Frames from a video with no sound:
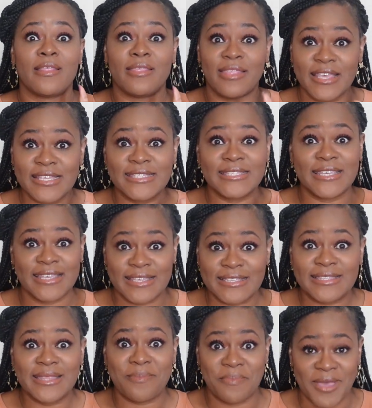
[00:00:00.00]
this
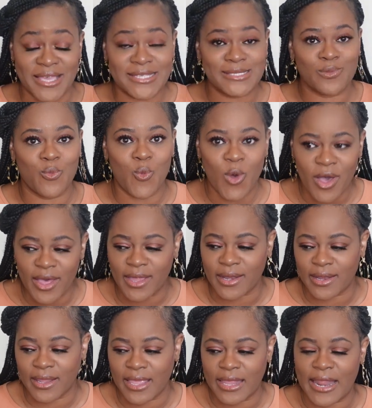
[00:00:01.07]
is the best
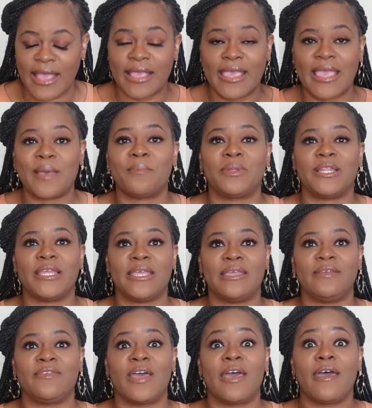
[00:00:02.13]
one. And I can't
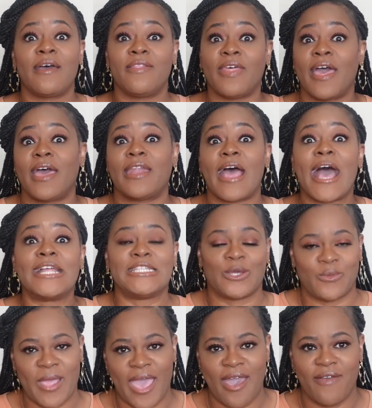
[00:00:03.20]
believe that I
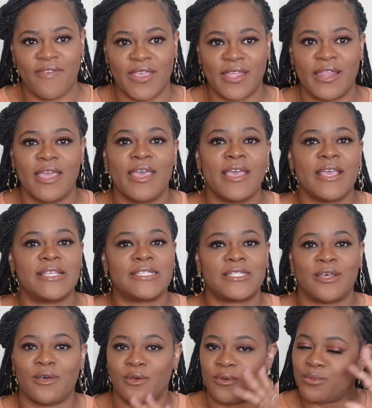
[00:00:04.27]
don't have it. And
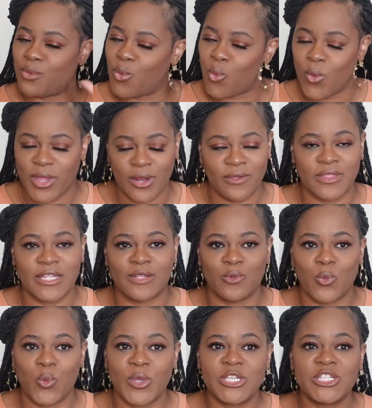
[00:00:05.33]
so went on the
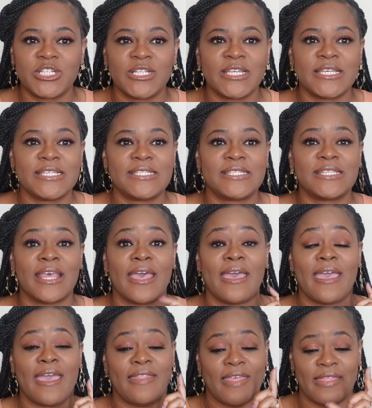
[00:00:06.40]
wish list
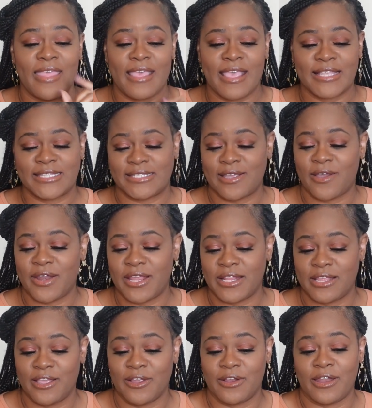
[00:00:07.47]
and then they
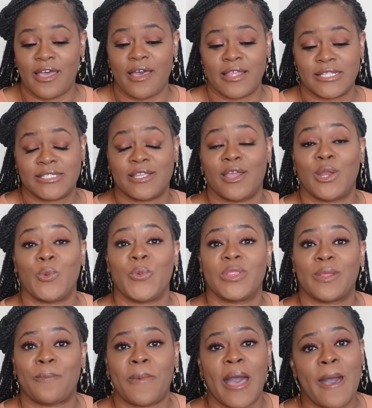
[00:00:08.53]
started, Guerlain started
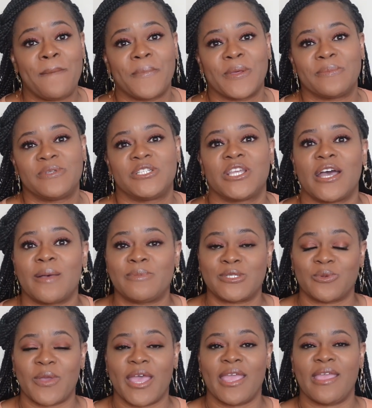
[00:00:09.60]
with the pop-up
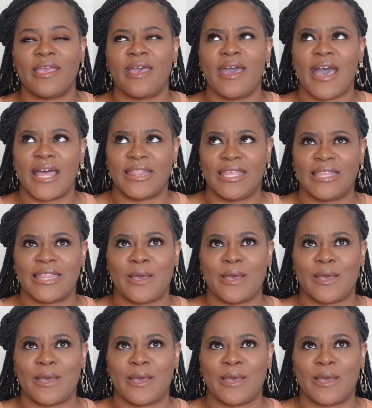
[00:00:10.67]
shops, right? I think